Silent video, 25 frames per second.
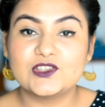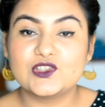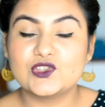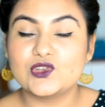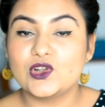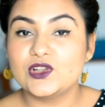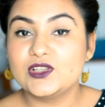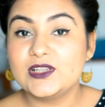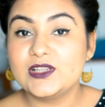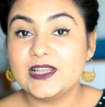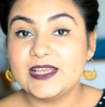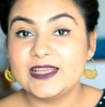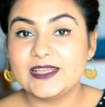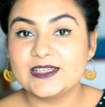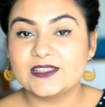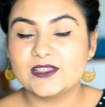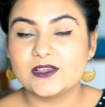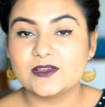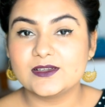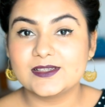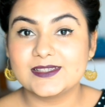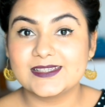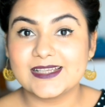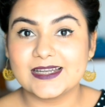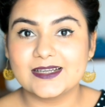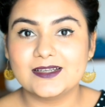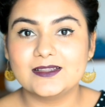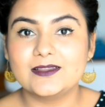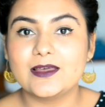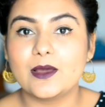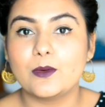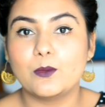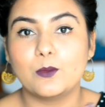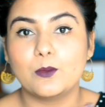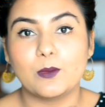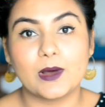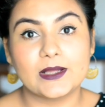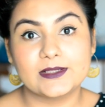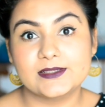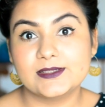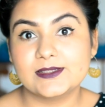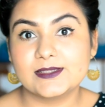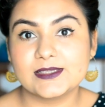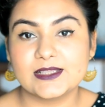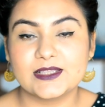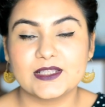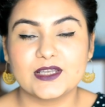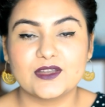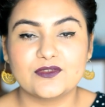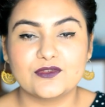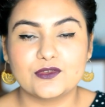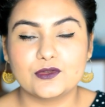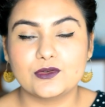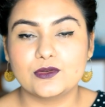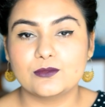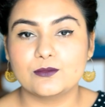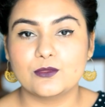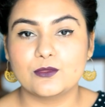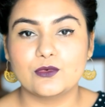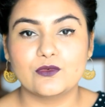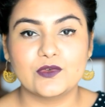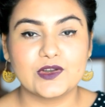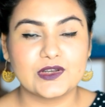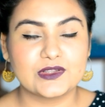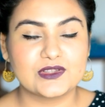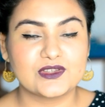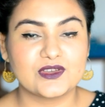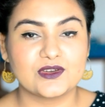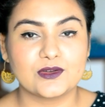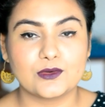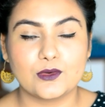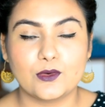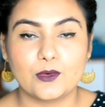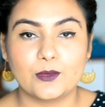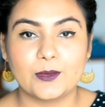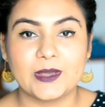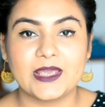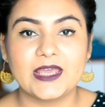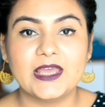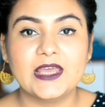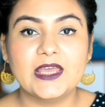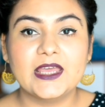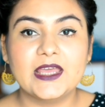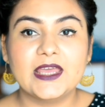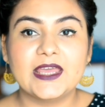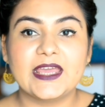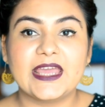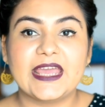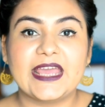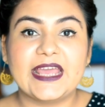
It's not like it's gonna settle there once and then if you remove it, it's gonna go away.